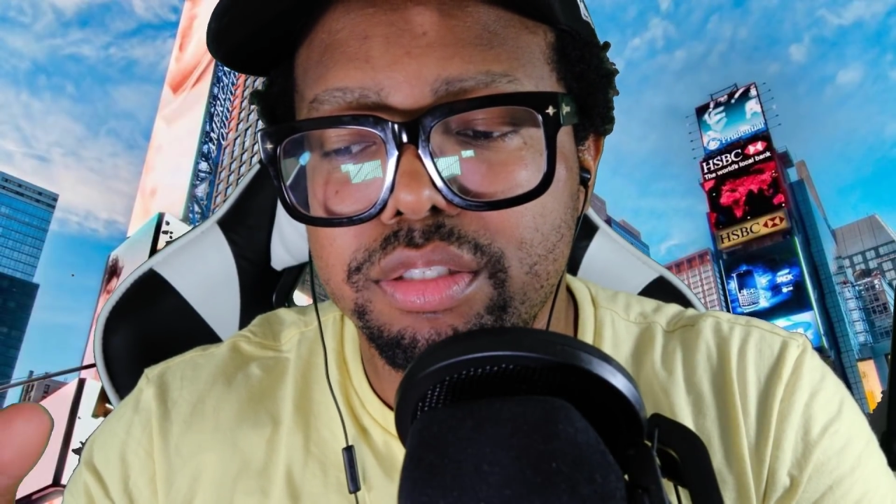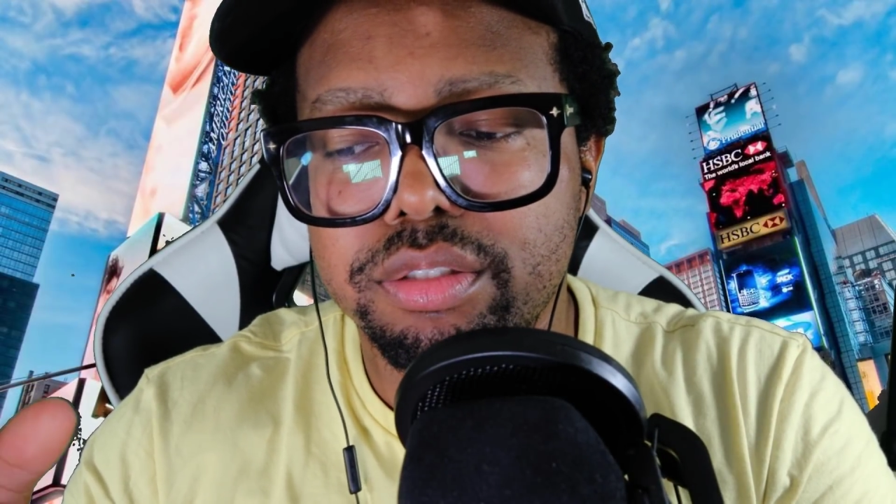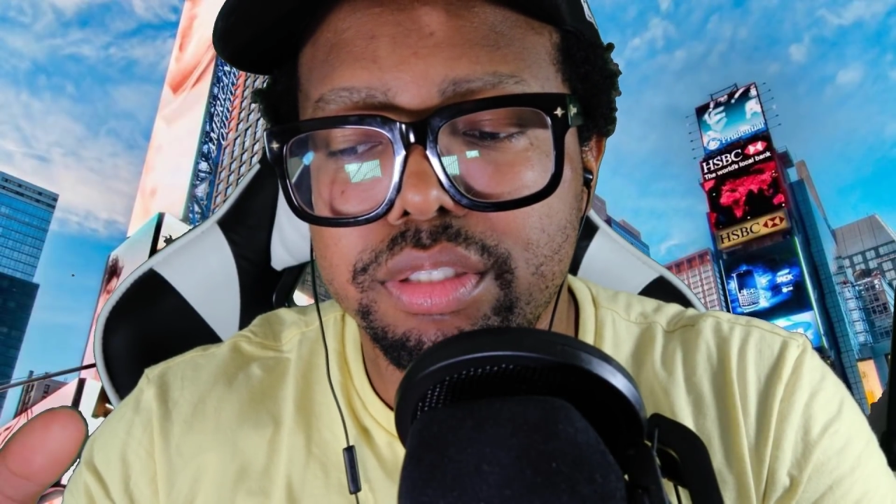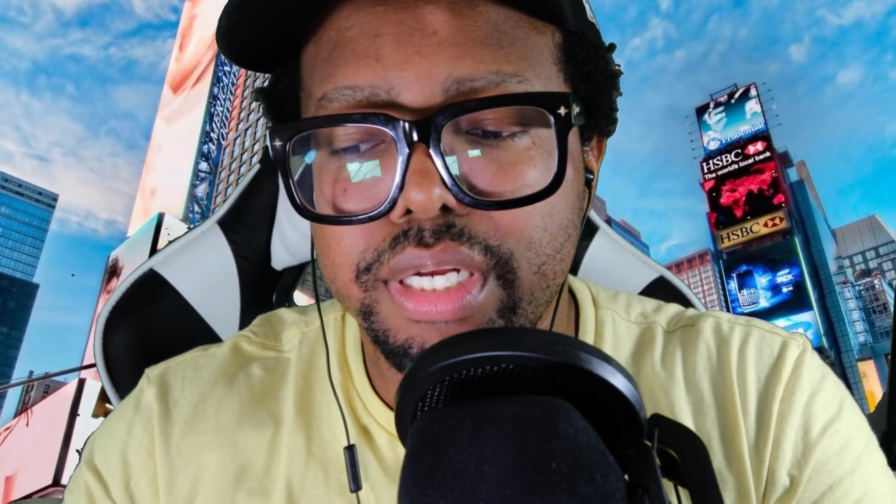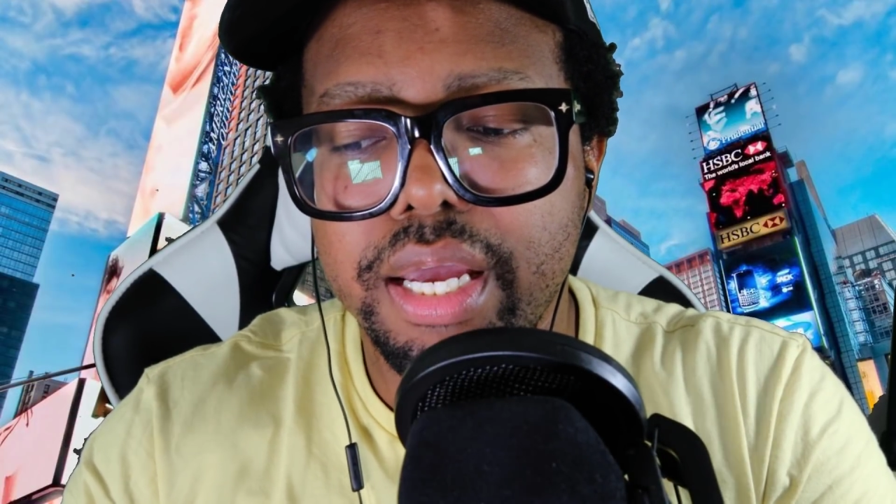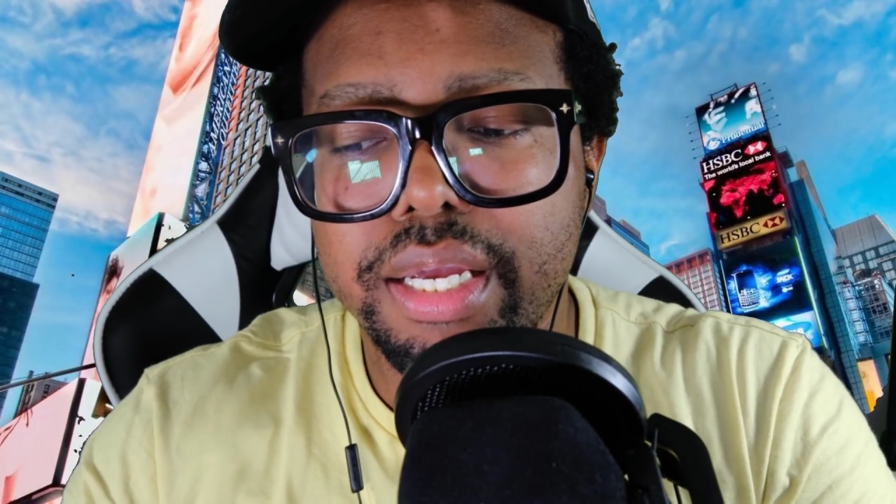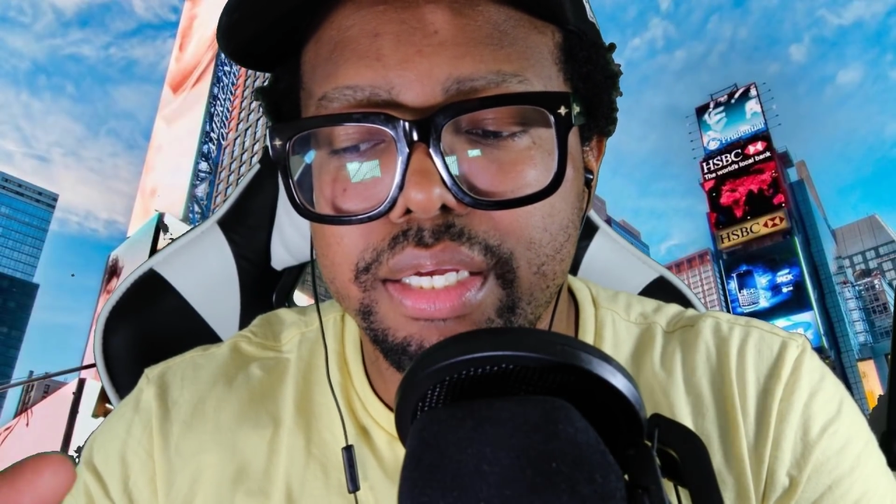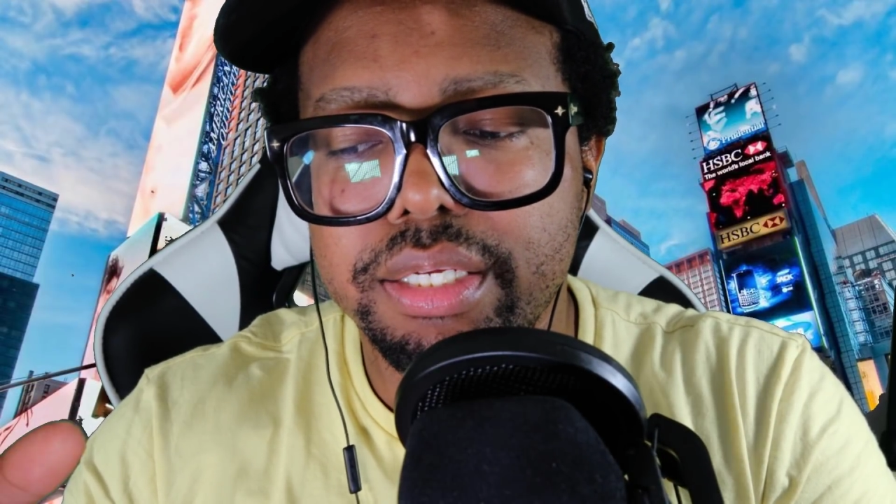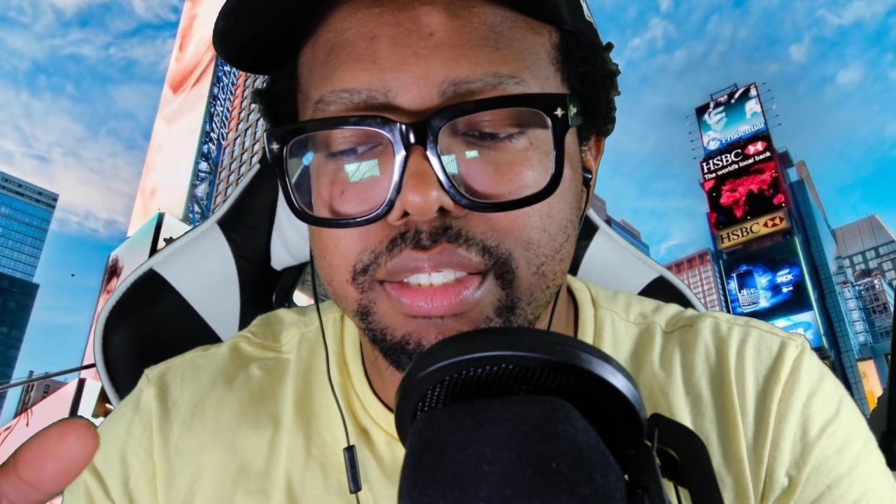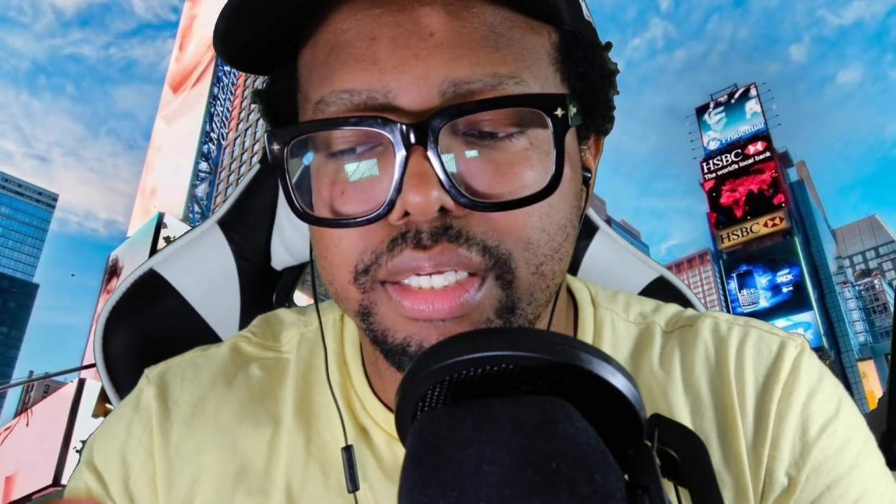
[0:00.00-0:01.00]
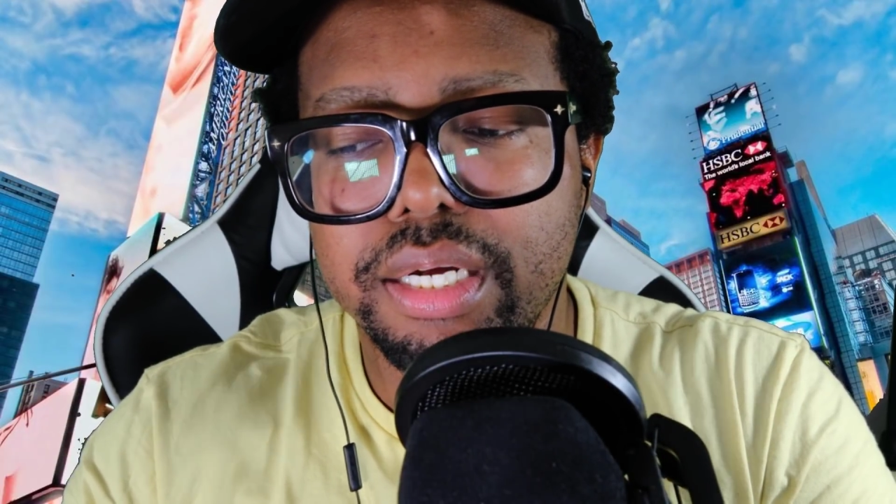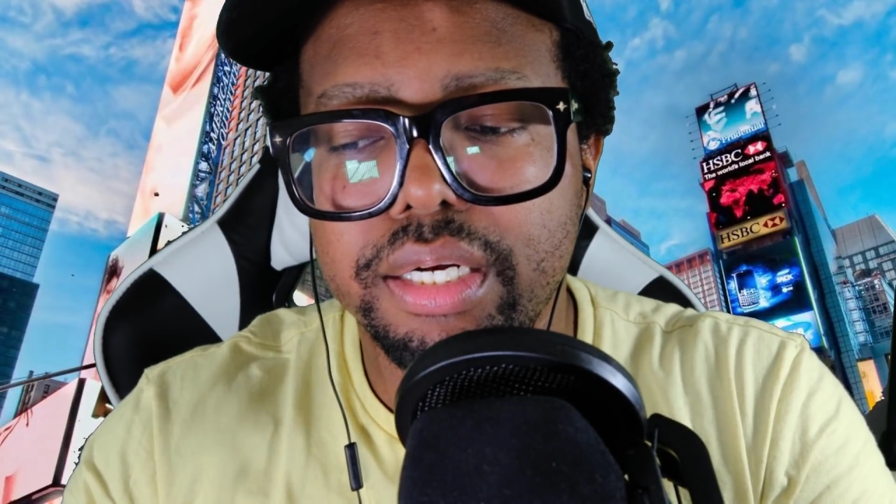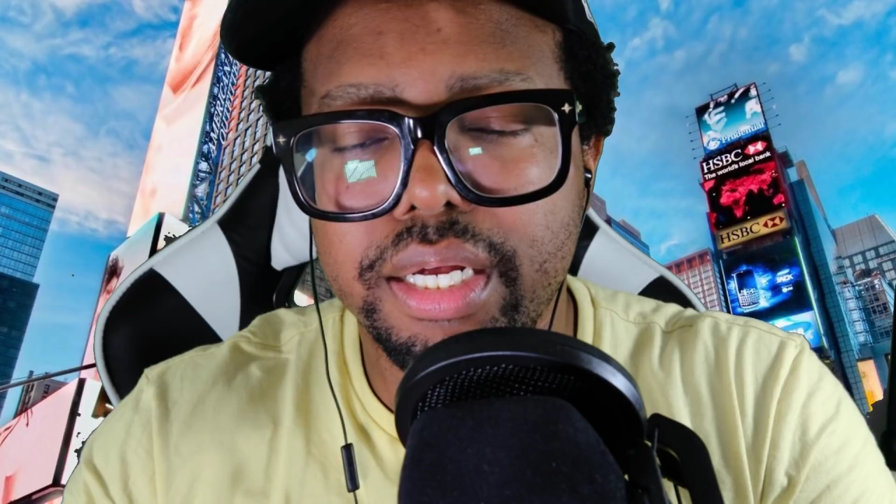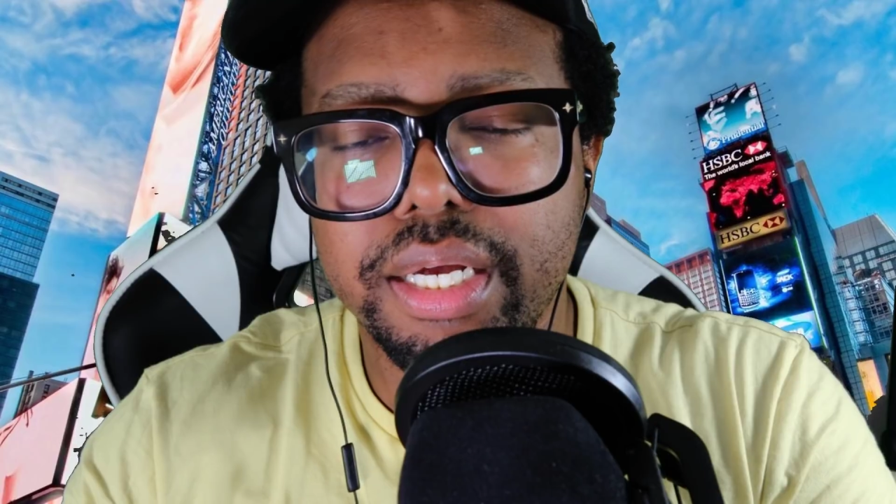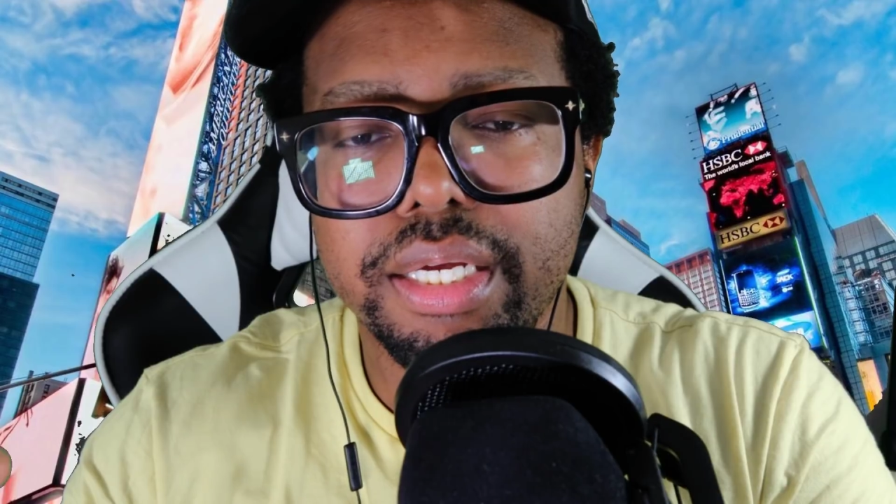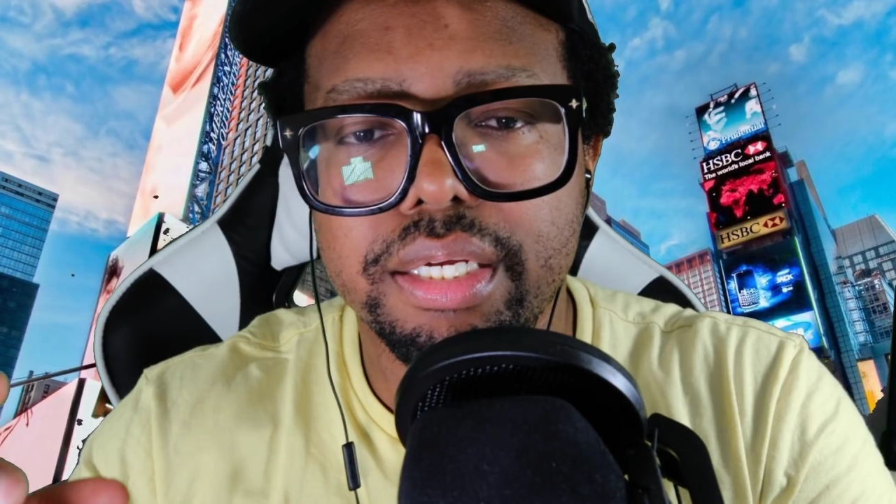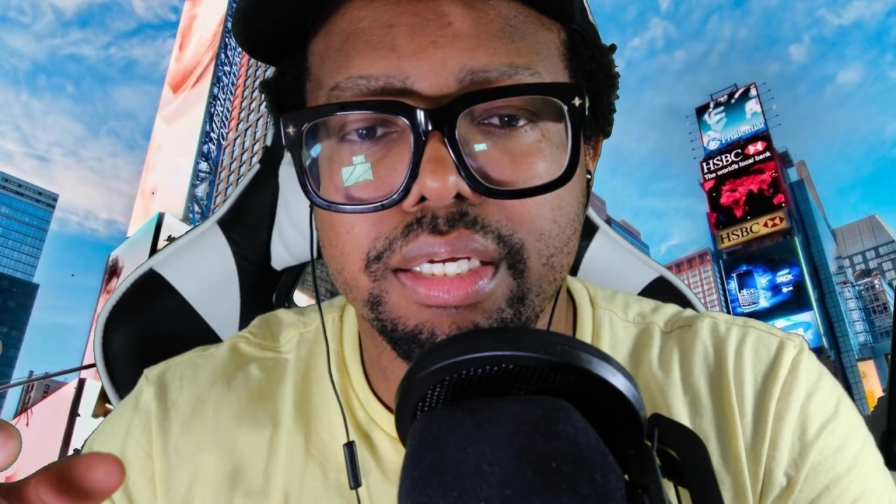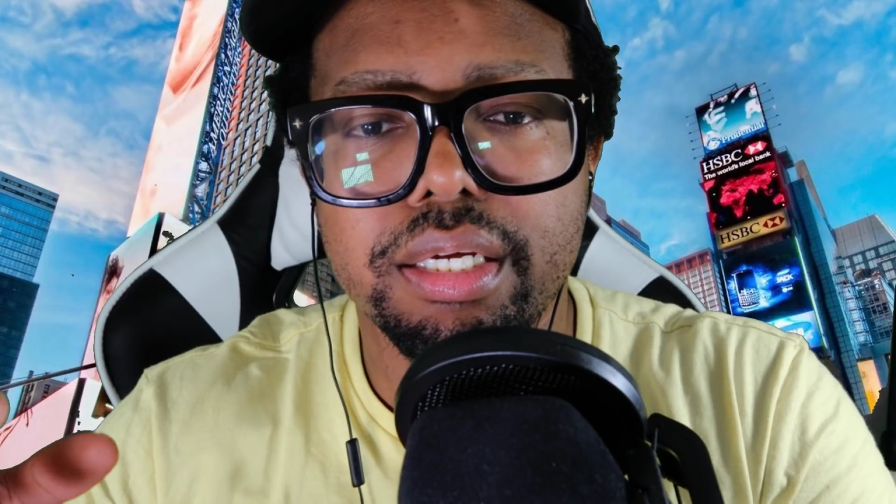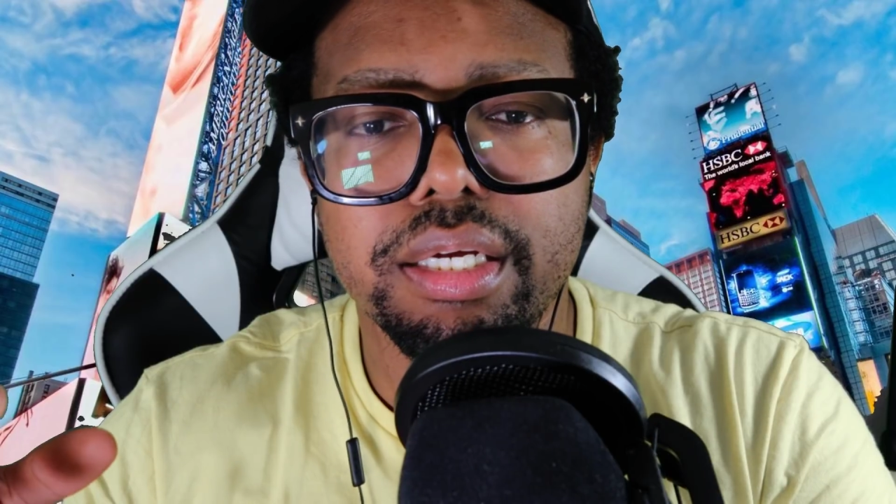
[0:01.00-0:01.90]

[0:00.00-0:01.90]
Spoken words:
today, Saturday,